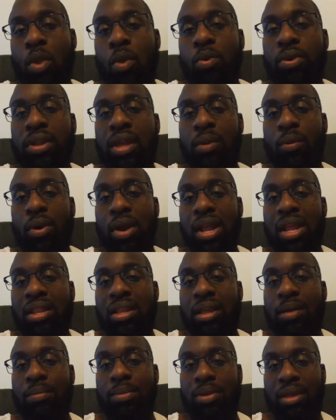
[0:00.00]
when they were in
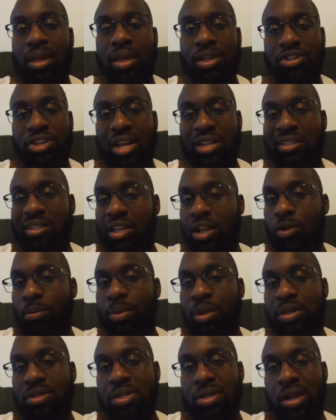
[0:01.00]
the NBA, Josh
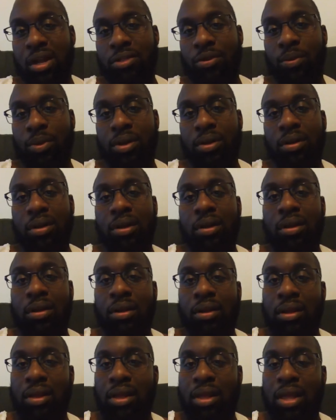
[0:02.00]
Selby is another one.
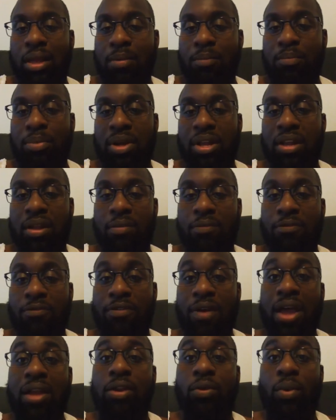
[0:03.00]
But
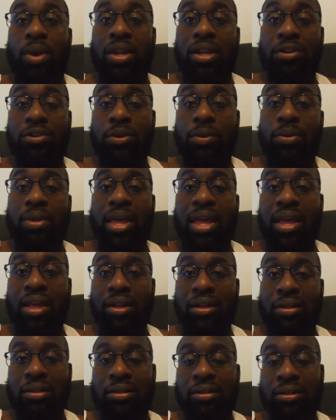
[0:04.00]
find a way to do that
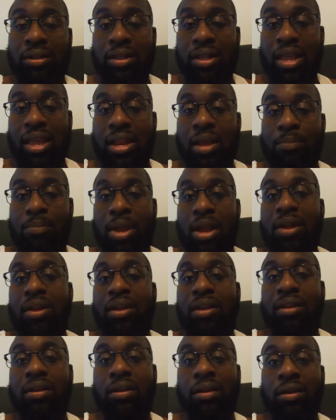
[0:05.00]
in
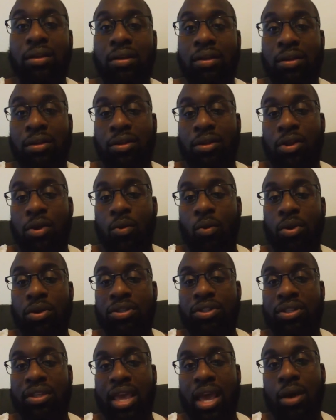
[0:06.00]
America where
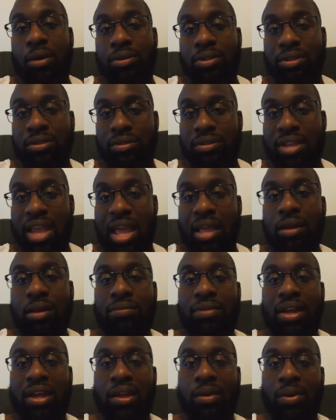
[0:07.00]
scouts and
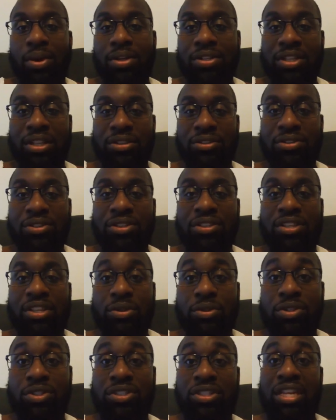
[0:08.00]
talent evaluators could
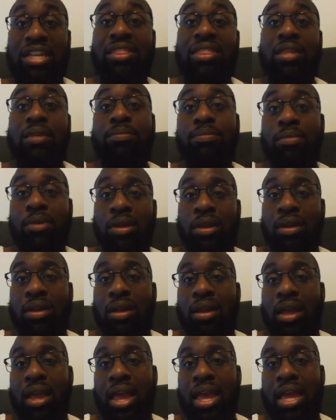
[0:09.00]
still see them
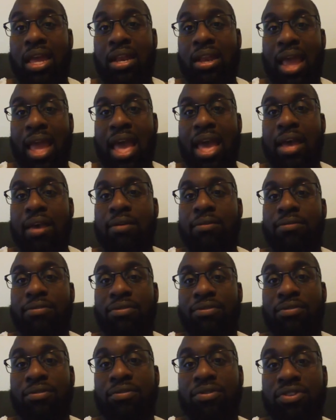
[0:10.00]
and have
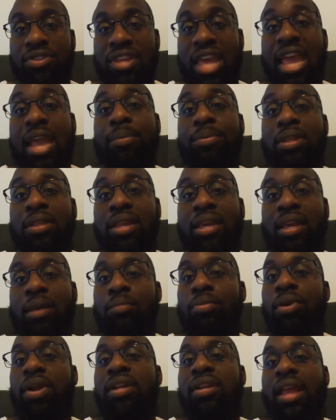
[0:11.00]
tape that they
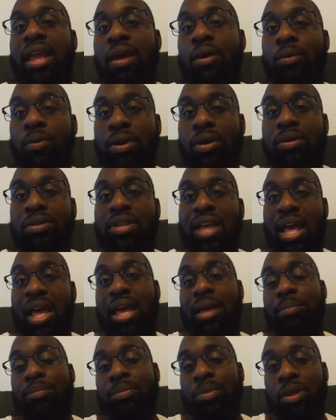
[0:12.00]
could break down real
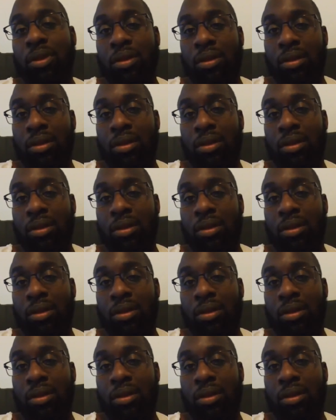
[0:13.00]
time